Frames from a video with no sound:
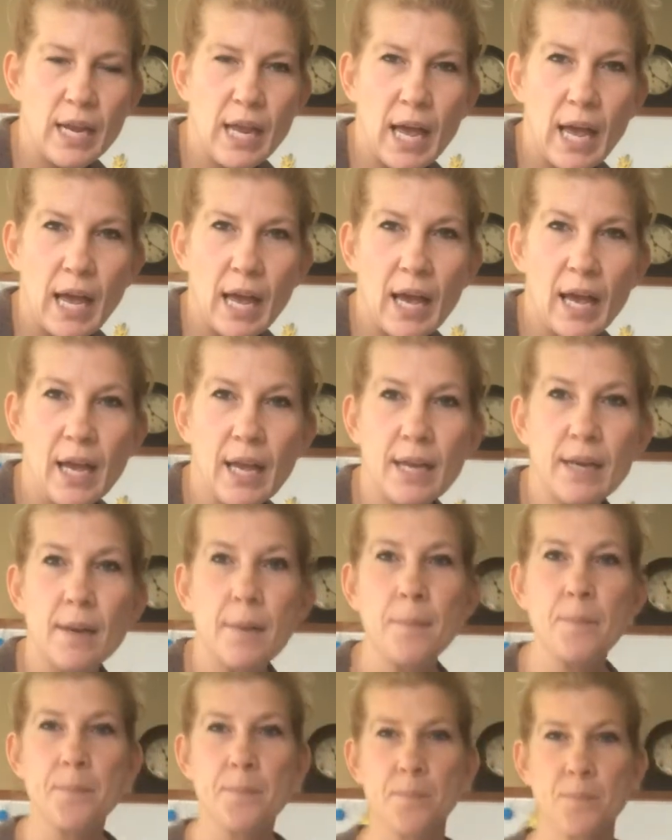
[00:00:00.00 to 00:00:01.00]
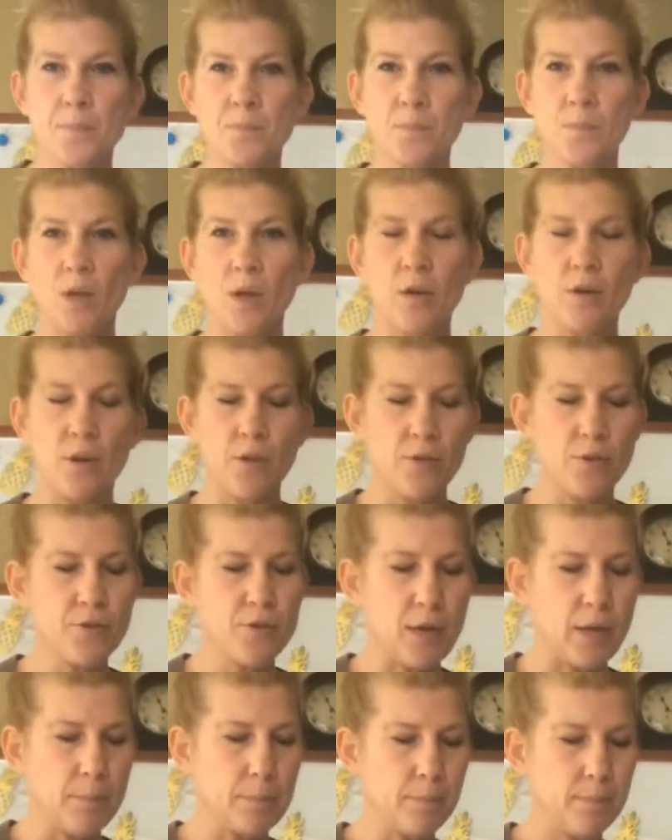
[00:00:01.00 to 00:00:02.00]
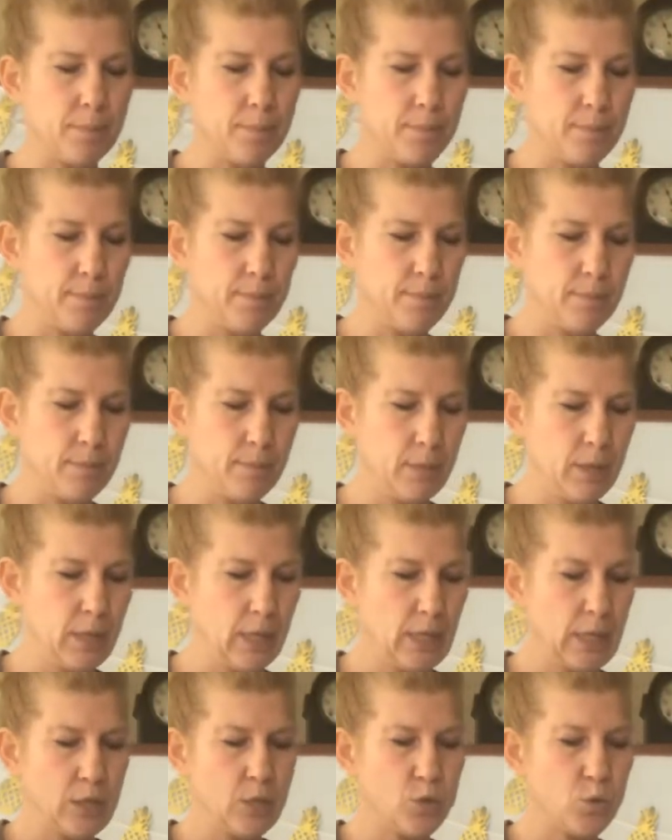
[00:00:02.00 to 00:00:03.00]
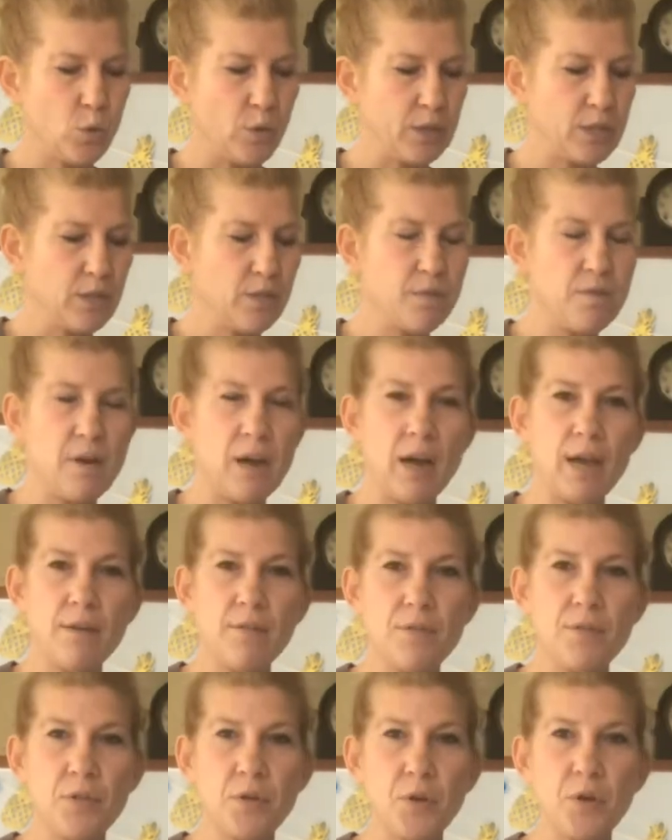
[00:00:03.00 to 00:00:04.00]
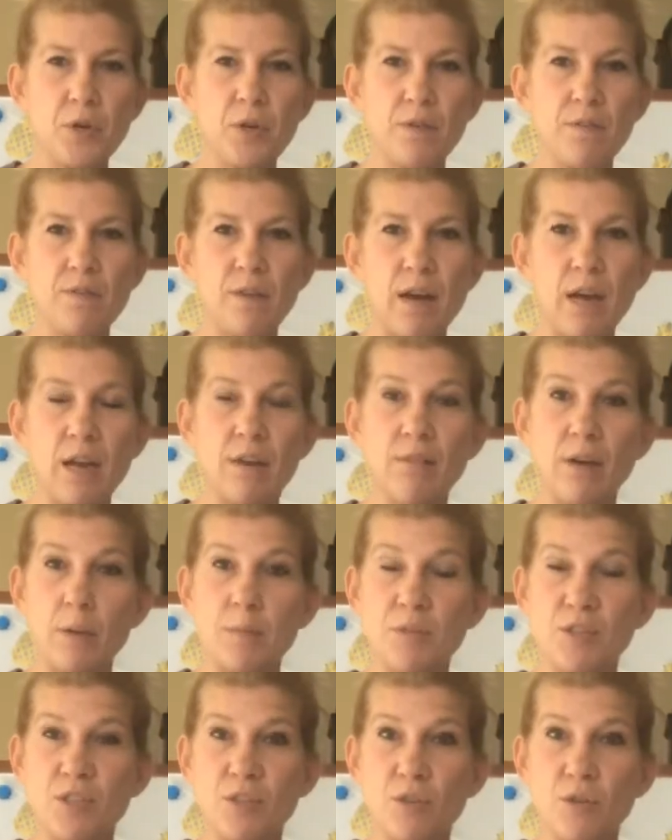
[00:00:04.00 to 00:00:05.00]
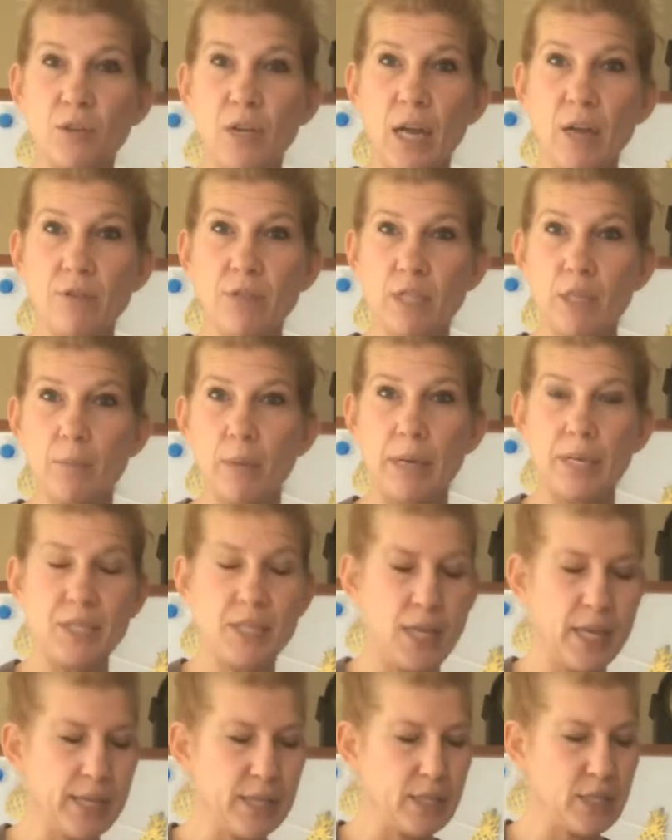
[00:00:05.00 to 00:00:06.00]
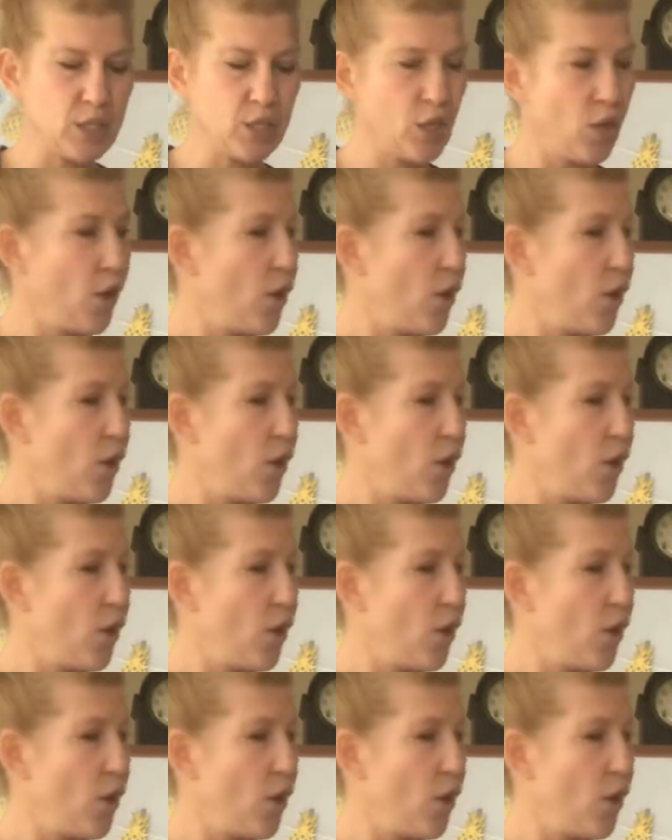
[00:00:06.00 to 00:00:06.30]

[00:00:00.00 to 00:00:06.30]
add another dime? 25, 35. I'm still counting by tens.